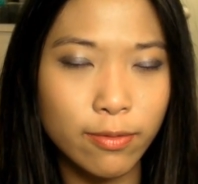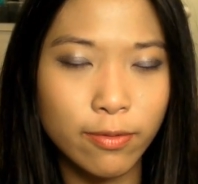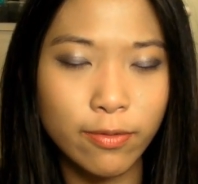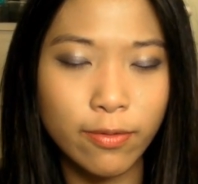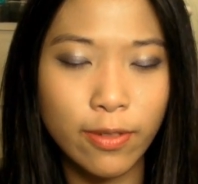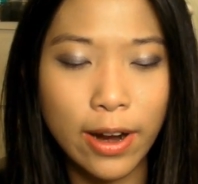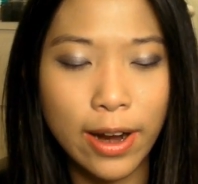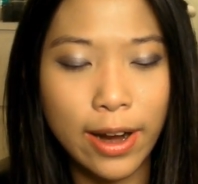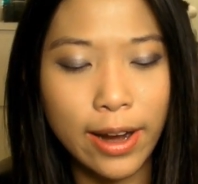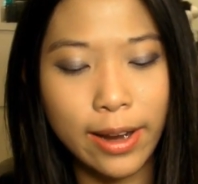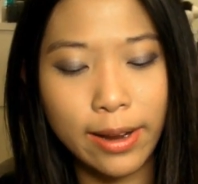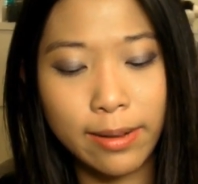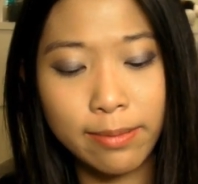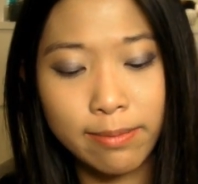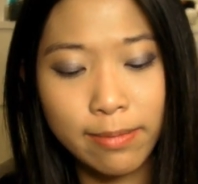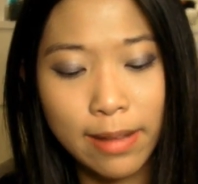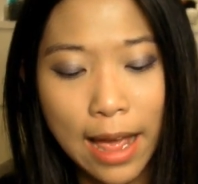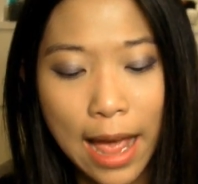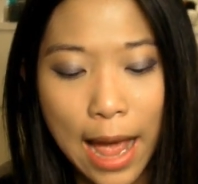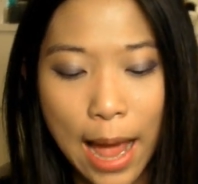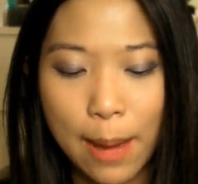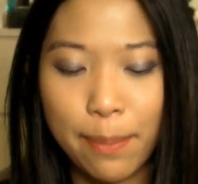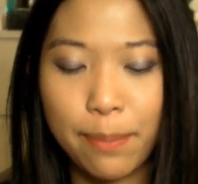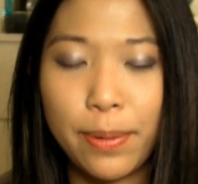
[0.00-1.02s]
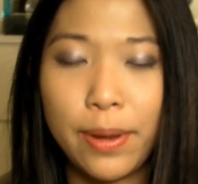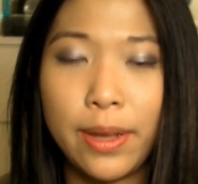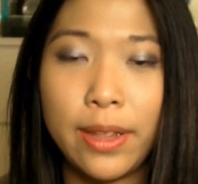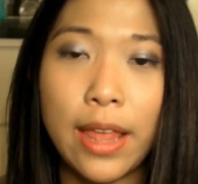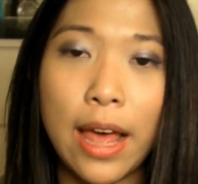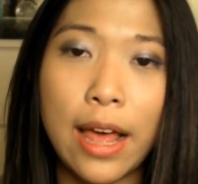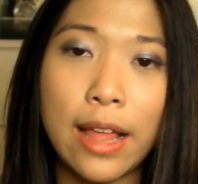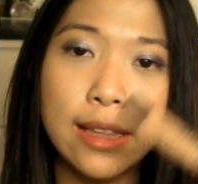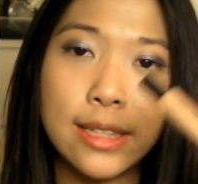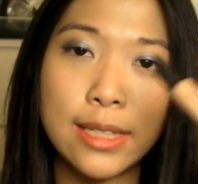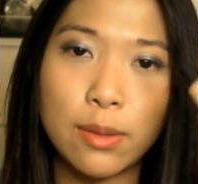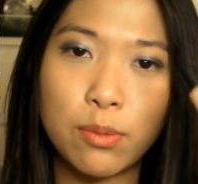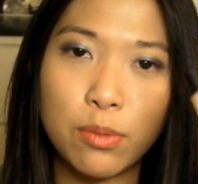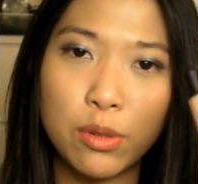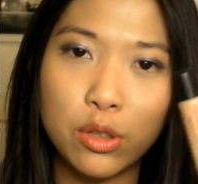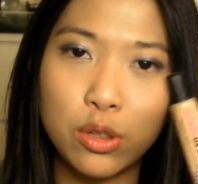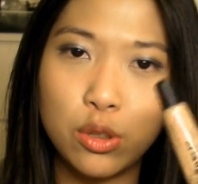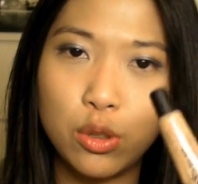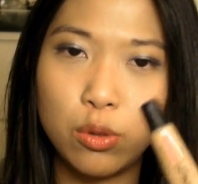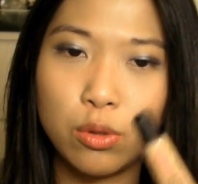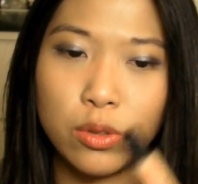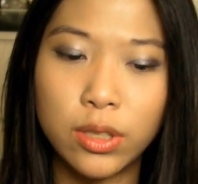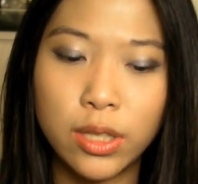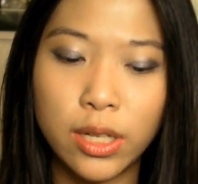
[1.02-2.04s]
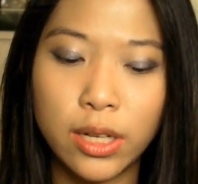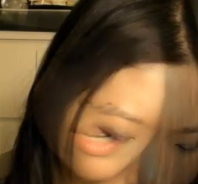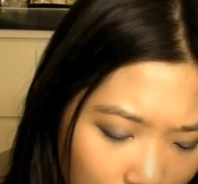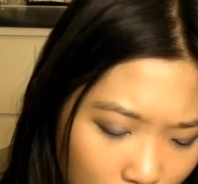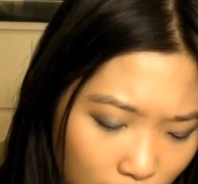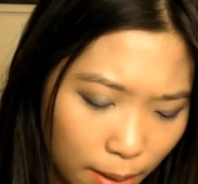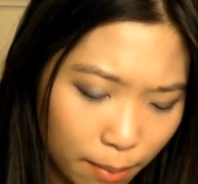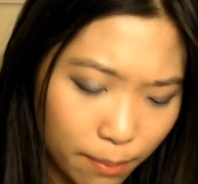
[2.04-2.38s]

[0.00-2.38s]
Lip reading: very happy that someone used it.